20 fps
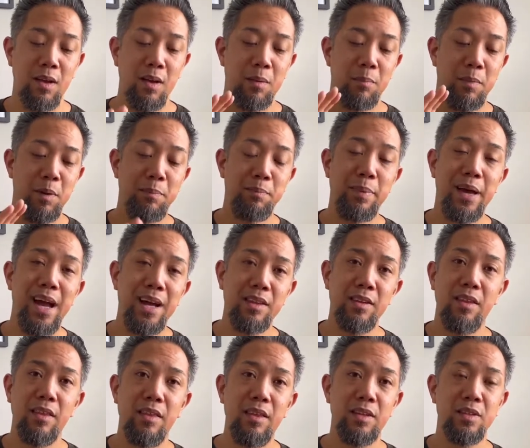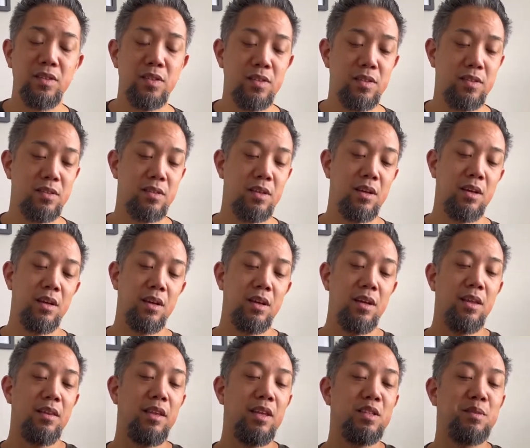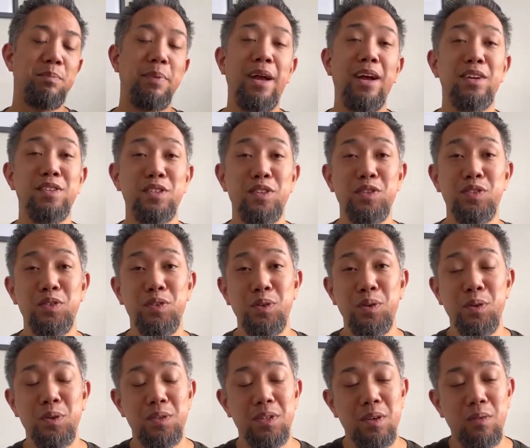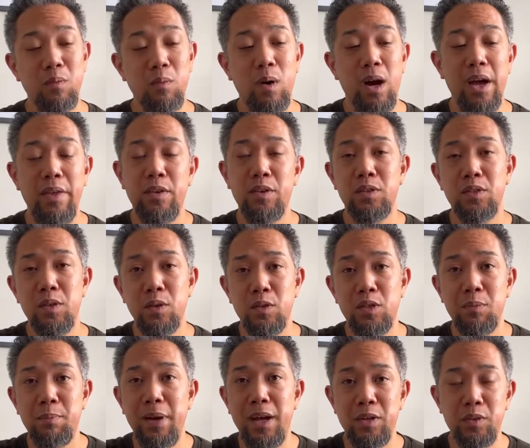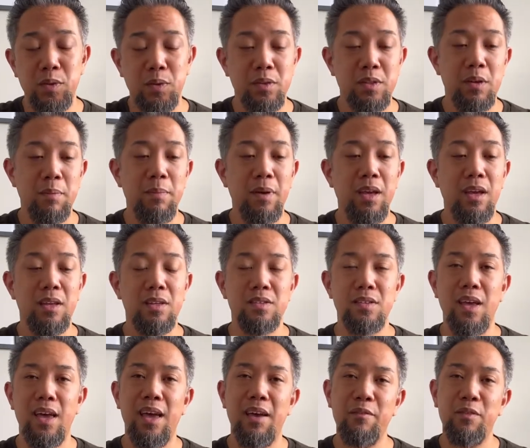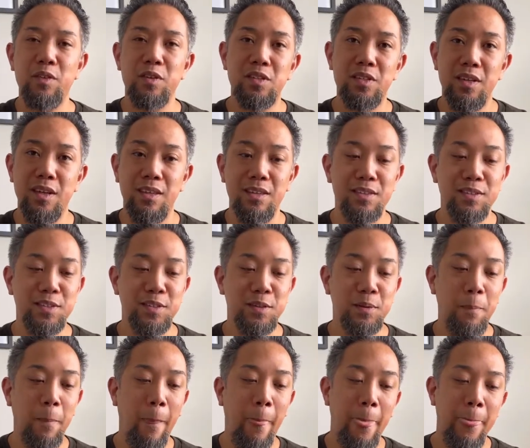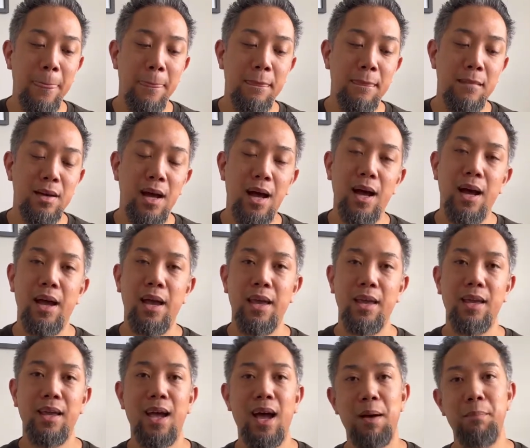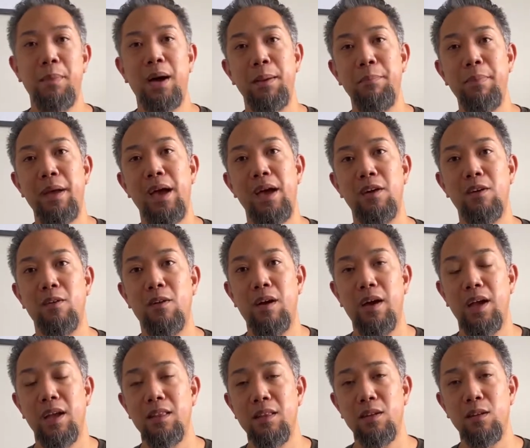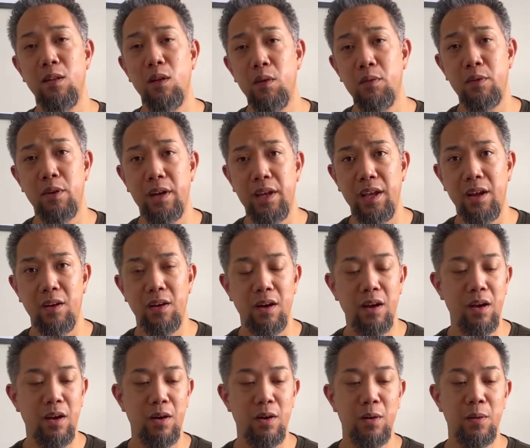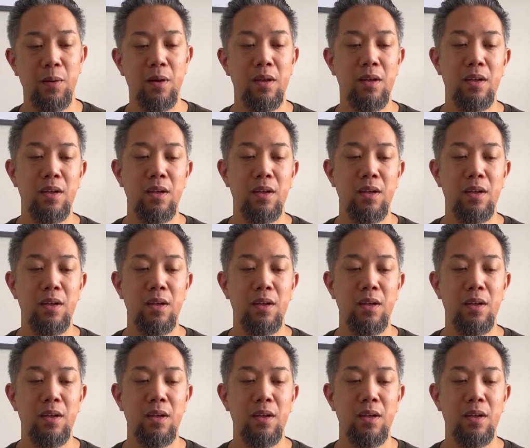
But back to this, these pairs of shoes and why they're so special to me is ever since I got my Panerai a little over a year ago,